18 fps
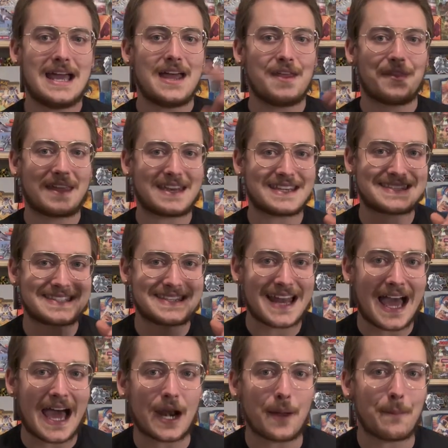that it's
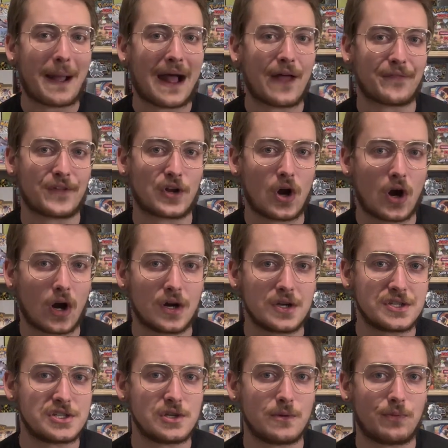not about the
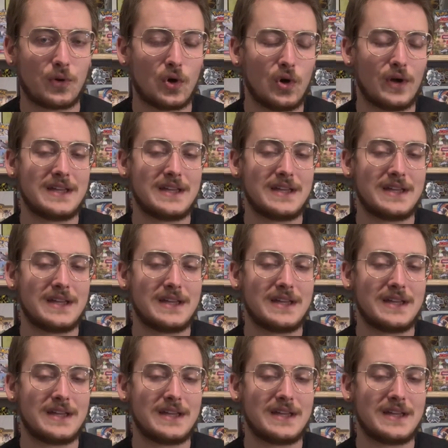cards you pull,